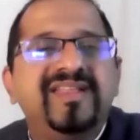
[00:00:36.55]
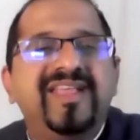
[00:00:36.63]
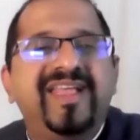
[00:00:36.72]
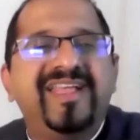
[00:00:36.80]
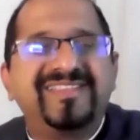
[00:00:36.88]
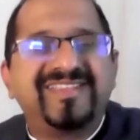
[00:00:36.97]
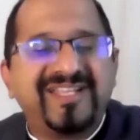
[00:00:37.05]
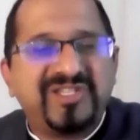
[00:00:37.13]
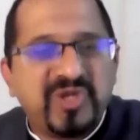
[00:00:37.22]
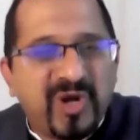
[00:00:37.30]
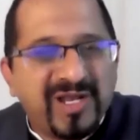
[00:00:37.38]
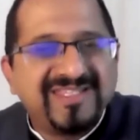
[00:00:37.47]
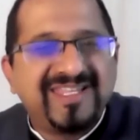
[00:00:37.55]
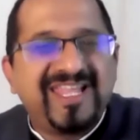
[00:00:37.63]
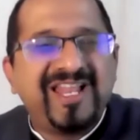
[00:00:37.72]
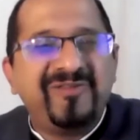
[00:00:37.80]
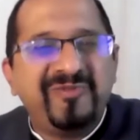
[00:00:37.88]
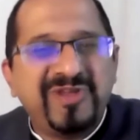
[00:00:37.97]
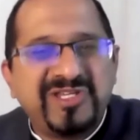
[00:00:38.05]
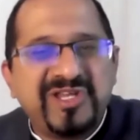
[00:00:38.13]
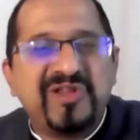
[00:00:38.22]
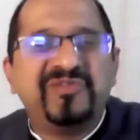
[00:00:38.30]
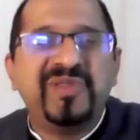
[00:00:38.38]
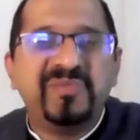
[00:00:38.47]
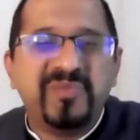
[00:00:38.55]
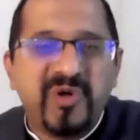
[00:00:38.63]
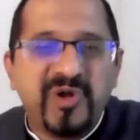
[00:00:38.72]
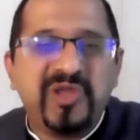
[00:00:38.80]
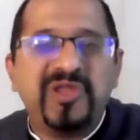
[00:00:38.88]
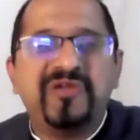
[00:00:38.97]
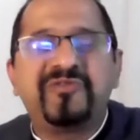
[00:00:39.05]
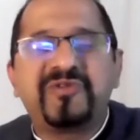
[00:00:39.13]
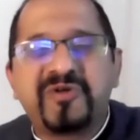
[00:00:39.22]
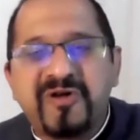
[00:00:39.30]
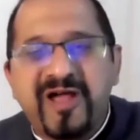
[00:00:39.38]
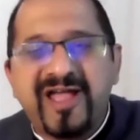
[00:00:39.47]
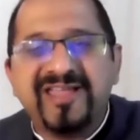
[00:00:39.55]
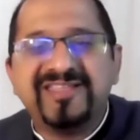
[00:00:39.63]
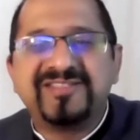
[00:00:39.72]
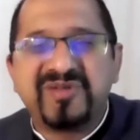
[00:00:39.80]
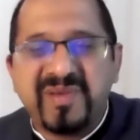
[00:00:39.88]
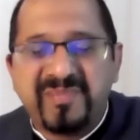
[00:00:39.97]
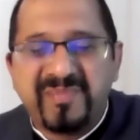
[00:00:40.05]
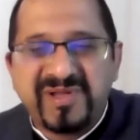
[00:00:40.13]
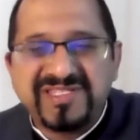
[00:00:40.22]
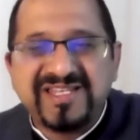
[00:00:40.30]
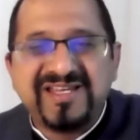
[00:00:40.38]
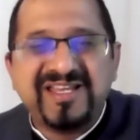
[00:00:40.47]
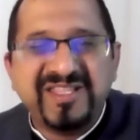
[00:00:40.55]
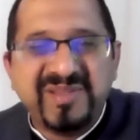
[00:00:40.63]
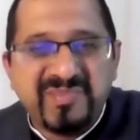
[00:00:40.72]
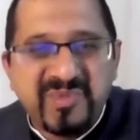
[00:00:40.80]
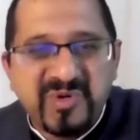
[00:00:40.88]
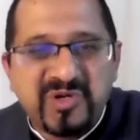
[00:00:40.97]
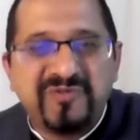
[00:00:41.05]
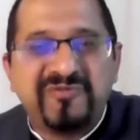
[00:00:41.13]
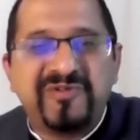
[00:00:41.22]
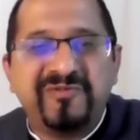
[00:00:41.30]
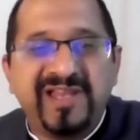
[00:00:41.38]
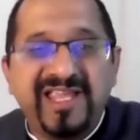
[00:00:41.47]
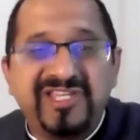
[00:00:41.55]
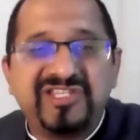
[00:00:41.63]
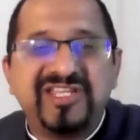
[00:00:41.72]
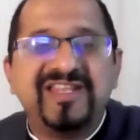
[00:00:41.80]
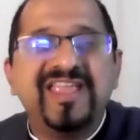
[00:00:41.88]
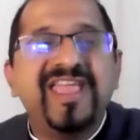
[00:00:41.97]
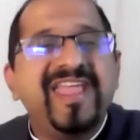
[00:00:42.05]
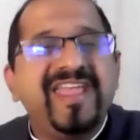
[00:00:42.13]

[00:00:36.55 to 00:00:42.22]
The eschatological vision of the body of Christ represented in the book of Revelation